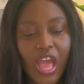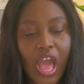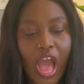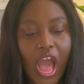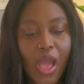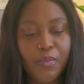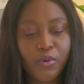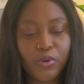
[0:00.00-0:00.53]

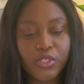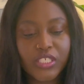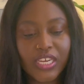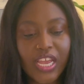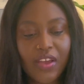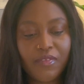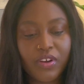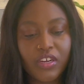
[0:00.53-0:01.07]

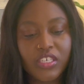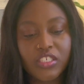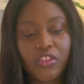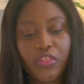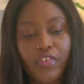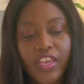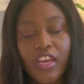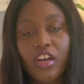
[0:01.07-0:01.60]
Altogether, there's
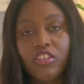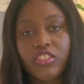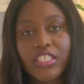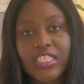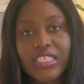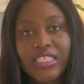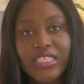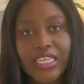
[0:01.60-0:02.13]

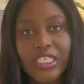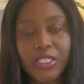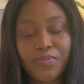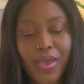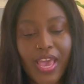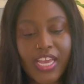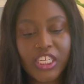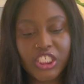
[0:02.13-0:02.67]
306
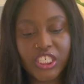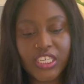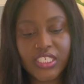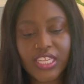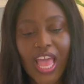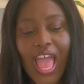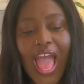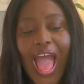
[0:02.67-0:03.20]

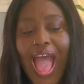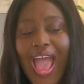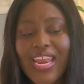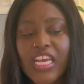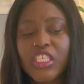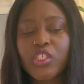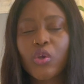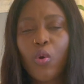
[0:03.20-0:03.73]
pages, and
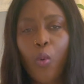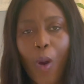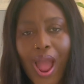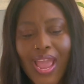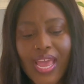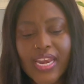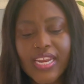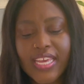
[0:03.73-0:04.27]
it's
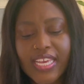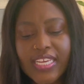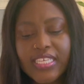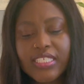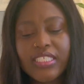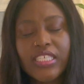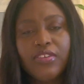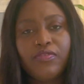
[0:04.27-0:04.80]
quite an
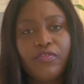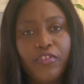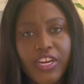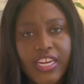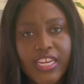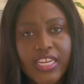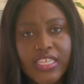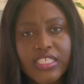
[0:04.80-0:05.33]
easy
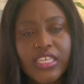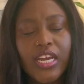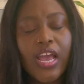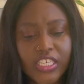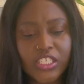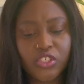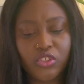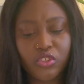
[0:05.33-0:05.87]
read.
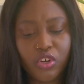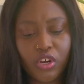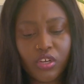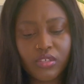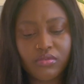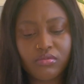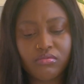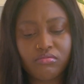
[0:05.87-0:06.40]
It's
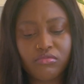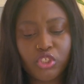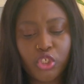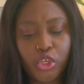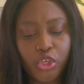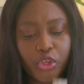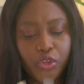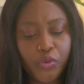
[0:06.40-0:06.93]
not
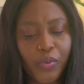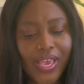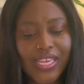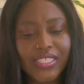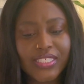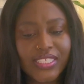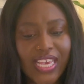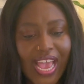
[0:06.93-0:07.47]
too
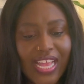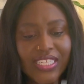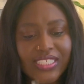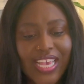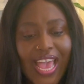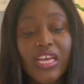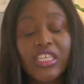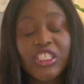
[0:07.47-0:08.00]
intense.
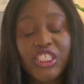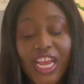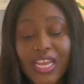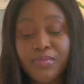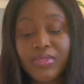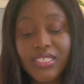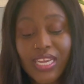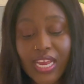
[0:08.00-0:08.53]

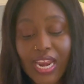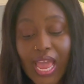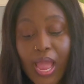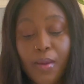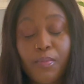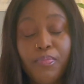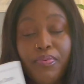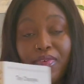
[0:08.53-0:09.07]
James
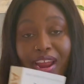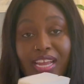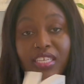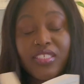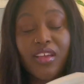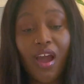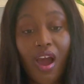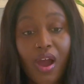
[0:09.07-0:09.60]
Clear
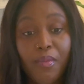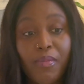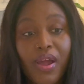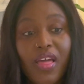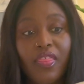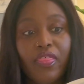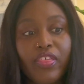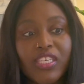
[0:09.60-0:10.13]
breaks up
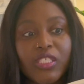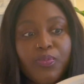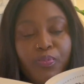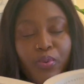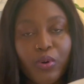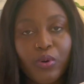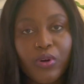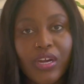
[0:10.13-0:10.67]
this
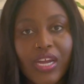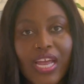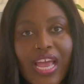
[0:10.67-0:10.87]
book